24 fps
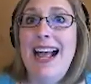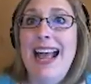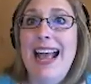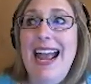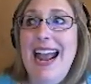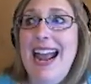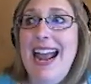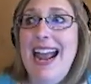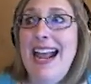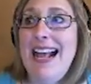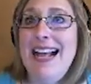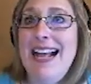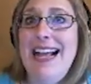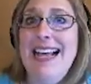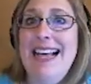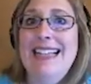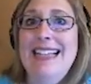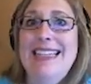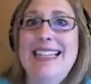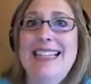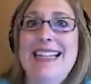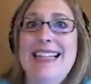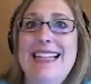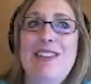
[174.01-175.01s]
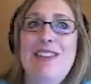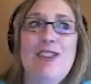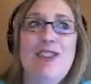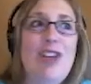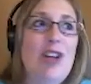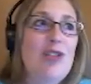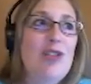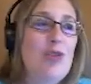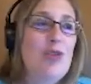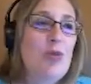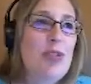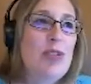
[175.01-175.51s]
And there's
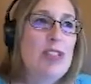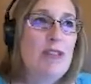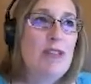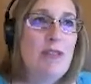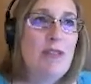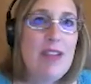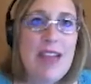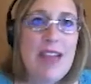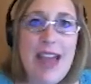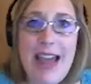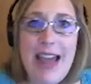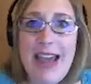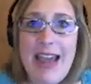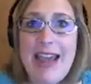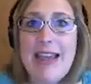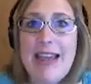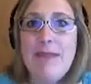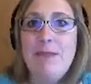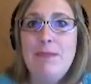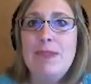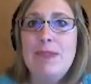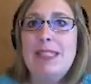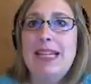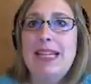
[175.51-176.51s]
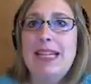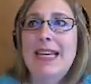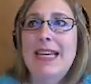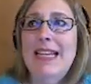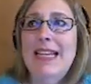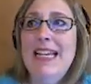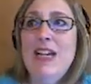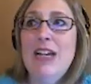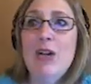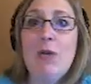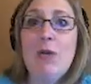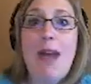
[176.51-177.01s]
all sorts of games and
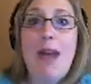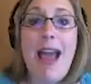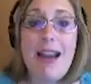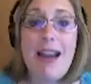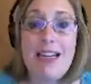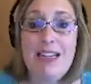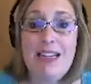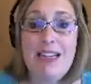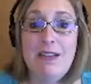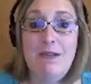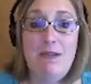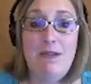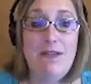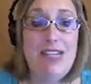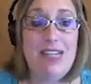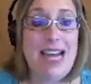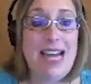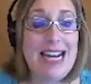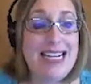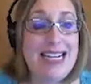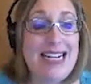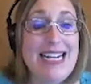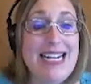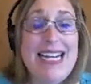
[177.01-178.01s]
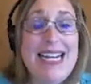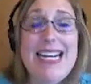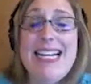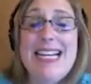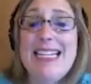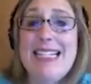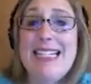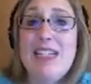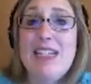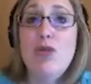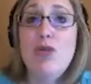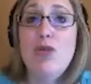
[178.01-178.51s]
interactive
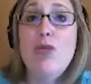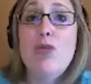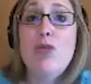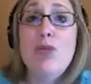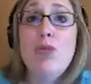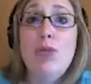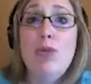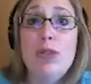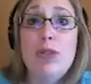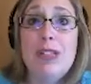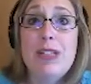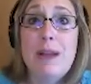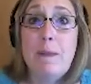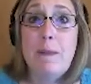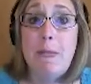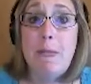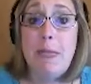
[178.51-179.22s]
techniques and tools